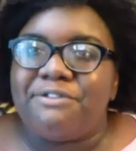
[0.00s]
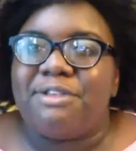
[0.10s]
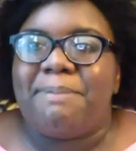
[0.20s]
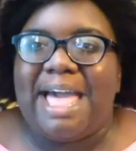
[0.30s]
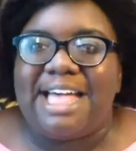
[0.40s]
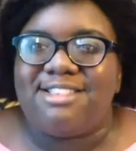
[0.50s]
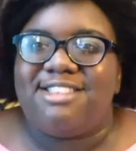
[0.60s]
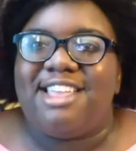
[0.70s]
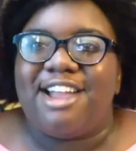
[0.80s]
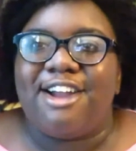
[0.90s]
over the
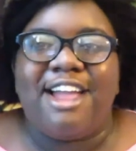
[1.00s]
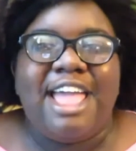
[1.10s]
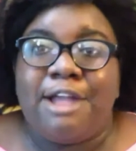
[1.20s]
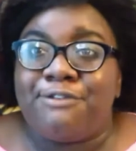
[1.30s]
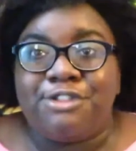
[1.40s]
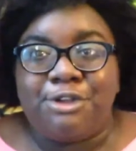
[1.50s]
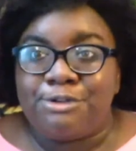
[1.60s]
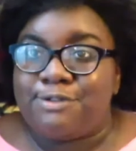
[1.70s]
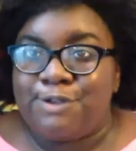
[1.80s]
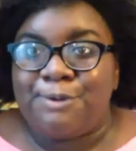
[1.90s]
past year, and for
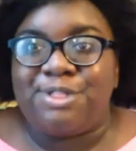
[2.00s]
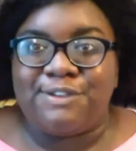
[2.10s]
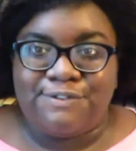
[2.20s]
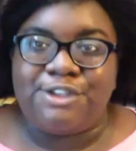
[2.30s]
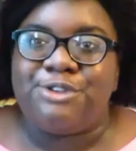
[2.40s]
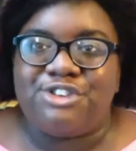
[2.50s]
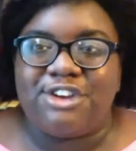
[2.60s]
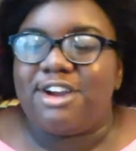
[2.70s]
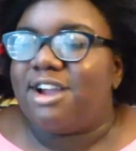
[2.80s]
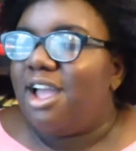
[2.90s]
those of you in the
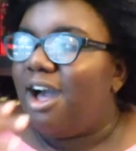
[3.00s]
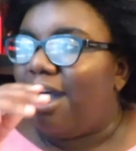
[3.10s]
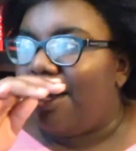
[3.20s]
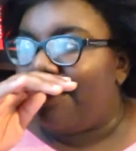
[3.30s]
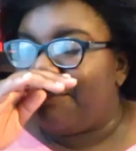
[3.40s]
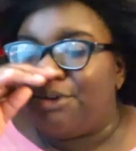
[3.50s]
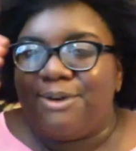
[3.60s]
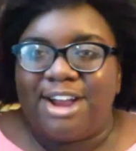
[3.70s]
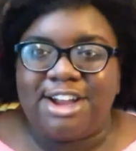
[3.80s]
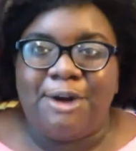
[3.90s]
future
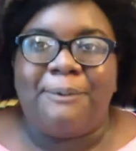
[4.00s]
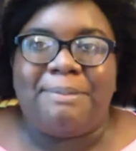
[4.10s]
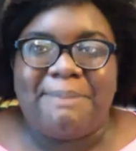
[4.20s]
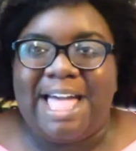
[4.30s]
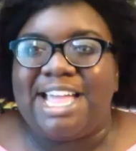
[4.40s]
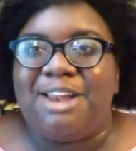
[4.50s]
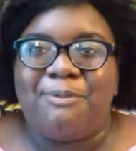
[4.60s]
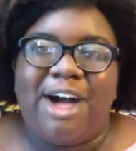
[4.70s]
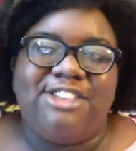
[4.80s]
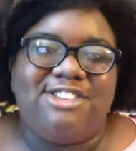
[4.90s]
who are going back
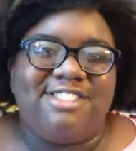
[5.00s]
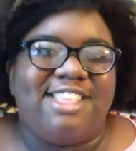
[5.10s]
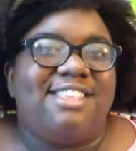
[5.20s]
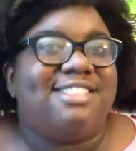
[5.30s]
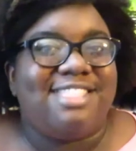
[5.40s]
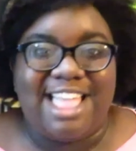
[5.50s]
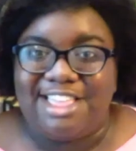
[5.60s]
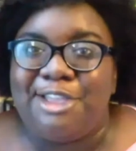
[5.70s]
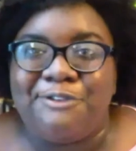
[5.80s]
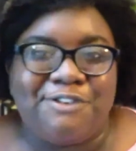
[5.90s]
and watching this,
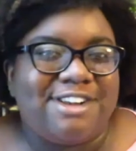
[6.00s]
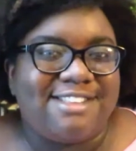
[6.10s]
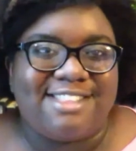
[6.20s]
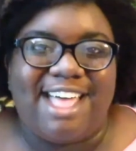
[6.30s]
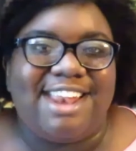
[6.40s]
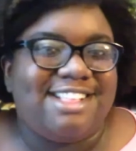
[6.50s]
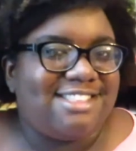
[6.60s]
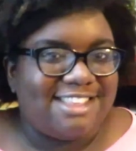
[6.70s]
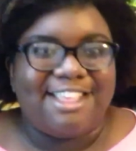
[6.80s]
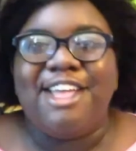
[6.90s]
thank you for
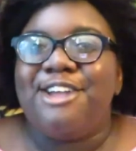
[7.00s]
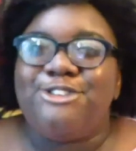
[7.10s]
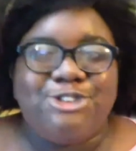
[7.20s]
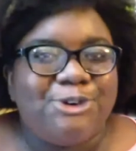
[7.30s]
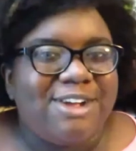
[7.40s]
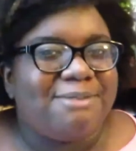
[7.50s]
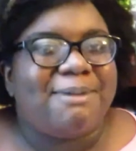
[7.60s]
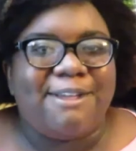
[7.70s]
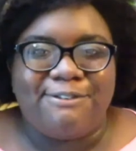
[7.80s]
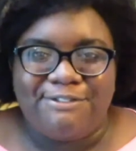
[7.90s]
deciding to join
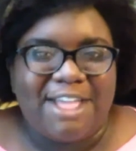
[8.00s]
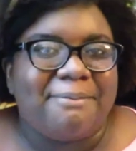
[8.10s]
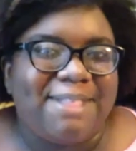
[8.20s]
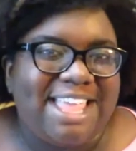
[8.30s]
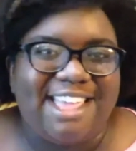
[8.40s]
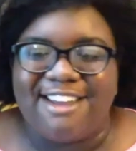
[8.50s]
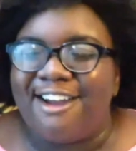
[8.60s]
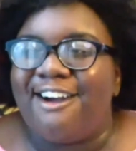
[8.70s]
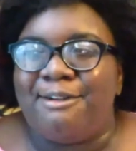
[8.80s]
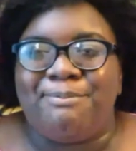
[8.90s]
my family
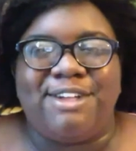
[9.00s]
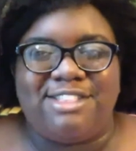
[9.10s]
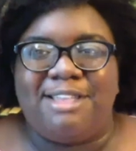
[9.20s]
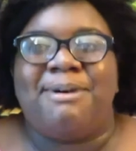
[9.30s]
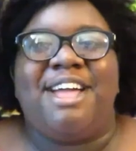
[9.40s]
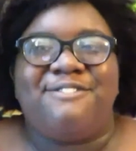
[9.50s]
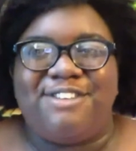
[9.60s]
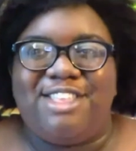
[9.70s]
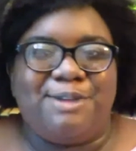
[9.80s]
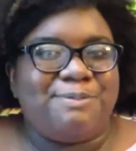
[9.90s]
here on BookTube. I
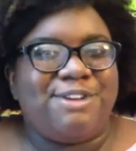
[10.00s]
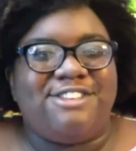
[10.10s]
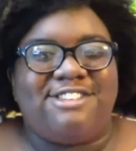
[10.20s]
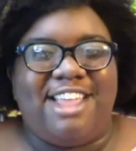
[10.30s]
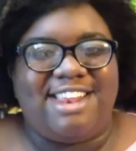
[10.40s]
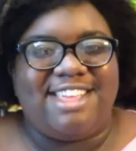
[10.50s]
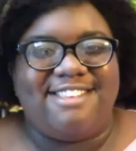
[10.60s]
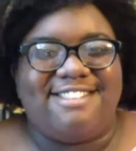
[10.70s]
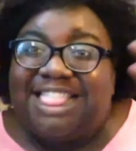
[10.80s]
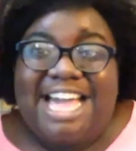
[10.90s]
really appreciate
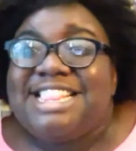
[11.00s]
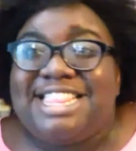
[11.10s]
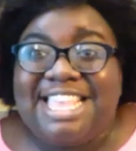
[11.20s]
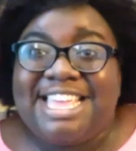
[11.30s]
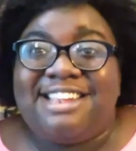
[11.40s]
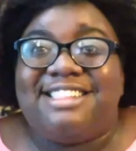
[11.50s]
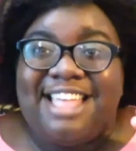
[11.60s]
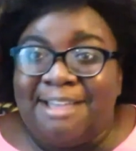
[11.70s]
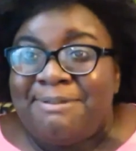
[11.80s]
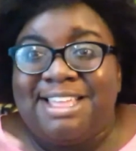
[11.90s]
it. That's it.
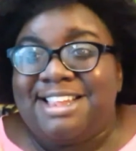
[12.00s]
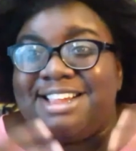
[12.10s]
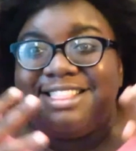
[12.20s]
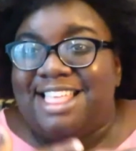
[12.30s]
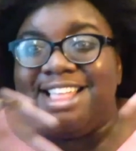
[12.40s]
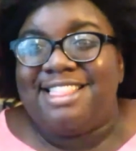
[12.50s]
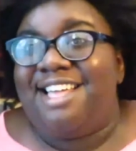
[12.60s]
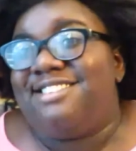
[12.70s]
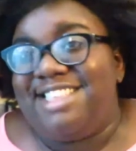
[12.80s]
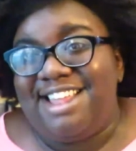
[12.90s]
I mean,
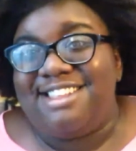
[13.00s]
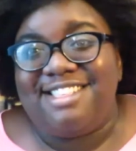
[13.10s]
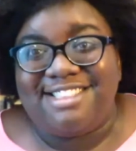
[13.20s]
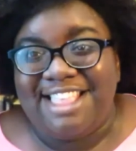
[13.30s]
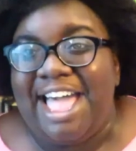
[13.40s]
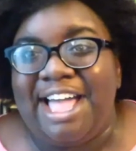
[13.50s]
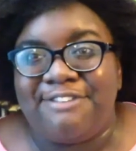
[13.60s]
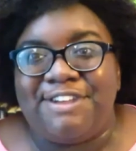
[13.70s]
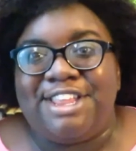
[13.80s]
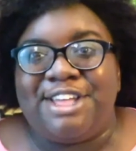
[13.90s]
that's the end of this
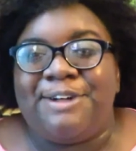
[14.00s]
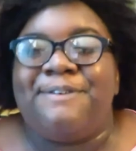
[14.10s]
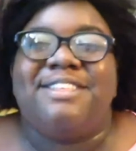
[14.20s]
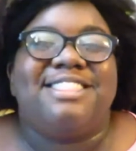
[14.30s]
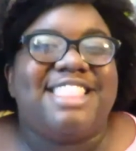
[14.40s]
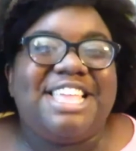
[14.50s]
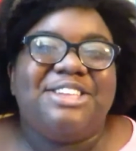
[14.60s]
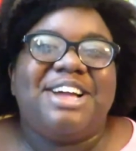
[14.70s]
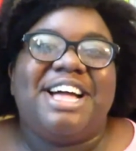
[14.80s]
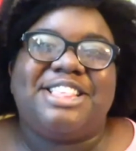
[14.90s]
tag video. Thank
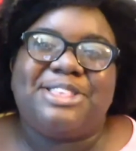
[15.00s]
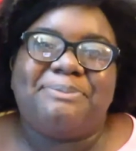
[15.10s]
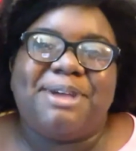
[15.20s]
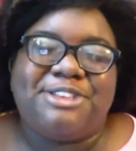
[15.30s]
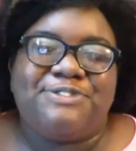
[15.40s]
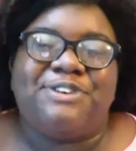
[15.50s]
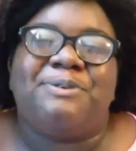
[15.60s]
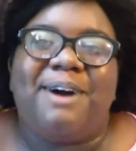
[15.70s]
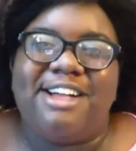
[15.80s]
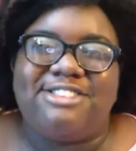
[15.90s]
you guys so much for
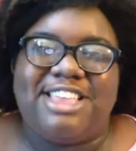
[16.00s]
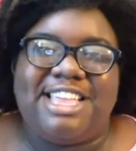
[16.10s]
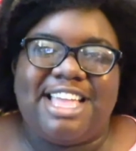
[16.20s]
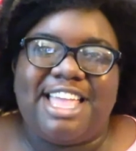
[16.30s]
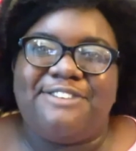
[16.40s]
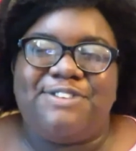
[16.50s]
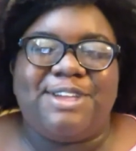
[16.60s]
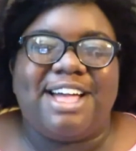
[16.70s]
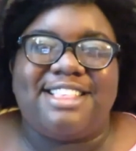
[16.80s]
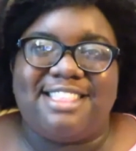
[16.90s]
watching. If
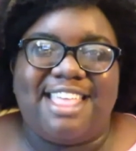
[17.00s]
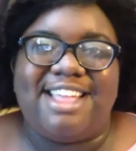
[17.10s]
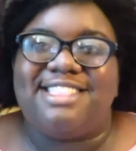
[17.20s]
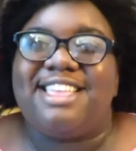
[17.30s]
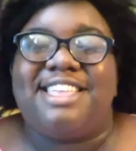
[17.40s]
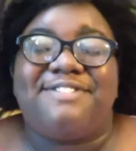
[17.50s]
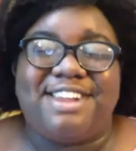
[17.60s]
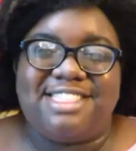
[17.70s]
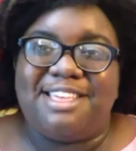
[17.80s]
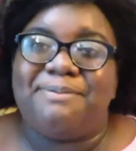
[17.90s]
you guys liked it, give it
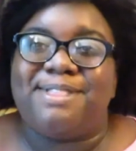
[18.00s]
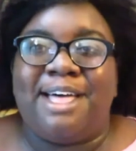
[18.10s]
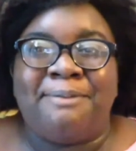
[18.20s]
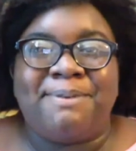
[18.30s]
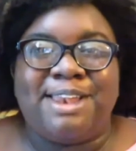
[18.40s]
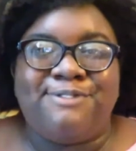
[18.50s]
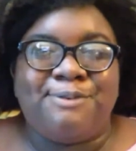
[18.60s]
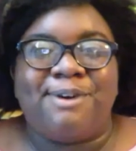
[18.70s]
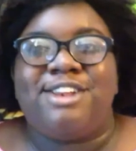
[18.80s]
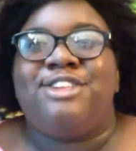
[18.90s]
a thumbs up, and if
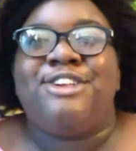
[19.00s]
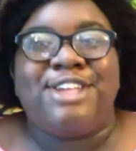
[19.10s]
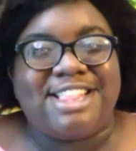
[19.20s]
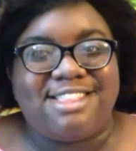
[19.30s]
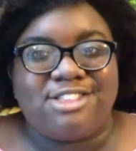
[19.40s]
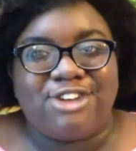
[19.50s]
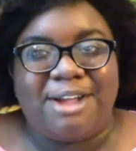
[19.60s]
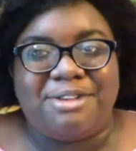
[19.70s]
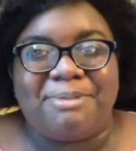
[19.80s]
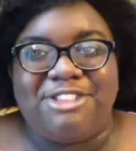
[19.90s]
you want to, you can
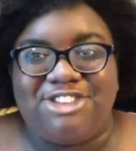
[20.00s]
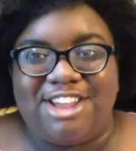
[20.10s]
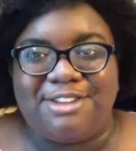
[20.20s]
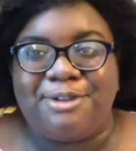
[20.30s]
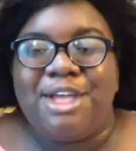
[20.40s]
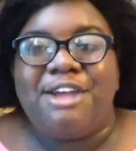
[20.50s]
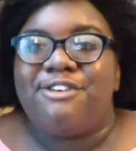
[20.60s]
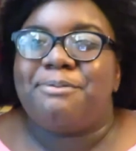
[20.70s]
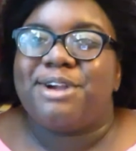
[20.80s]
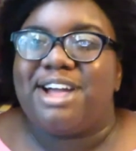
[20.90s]
subscribe to my channel
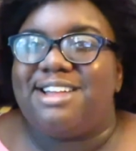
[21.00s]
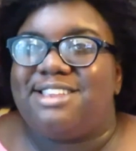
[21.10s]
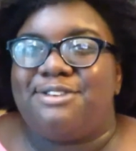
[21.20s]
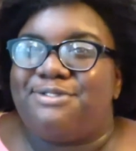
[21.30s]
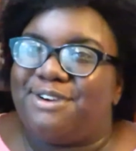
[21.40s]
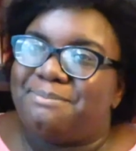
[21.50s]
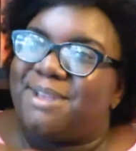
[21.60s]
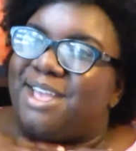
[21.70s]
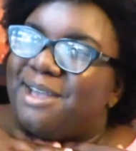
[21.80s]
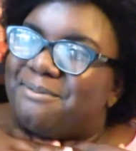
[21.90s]
for more content
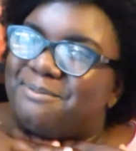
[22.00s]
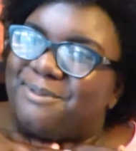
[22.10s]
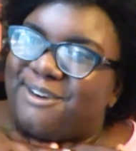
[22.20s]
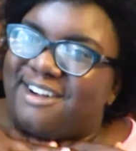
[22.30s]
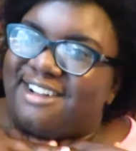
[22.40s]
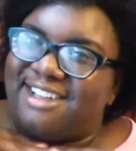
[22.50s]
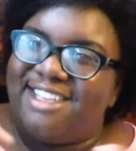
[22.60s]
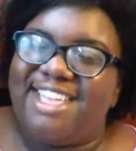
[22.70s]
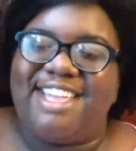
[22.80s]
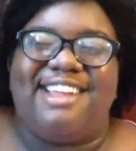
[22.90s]
from
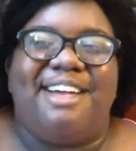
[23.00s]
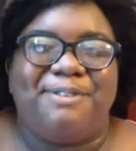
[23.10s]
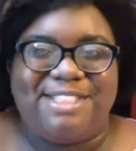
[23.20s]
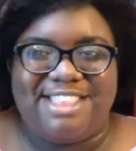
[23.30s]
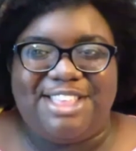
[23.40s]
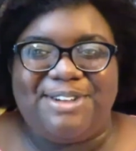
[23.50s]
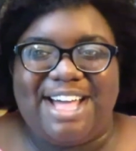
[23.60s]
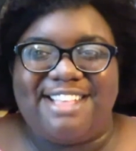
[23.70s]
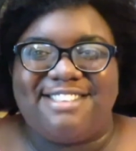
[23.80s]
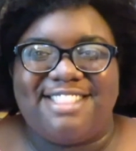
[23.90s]
moi, and I will see you
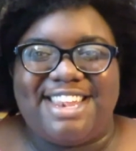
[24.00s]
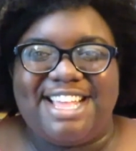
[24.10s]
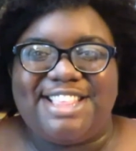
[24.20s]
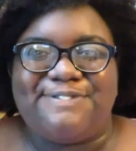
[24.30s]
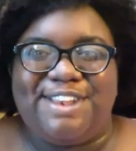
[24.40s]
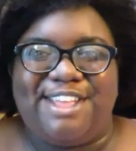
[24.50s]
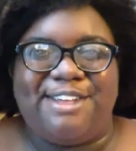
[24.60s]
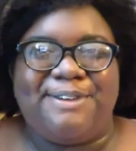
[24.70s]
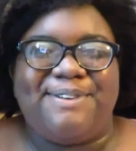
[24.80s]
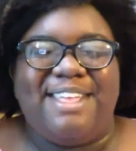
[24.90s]
guys in the next
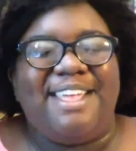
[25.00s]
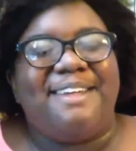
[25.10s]
video.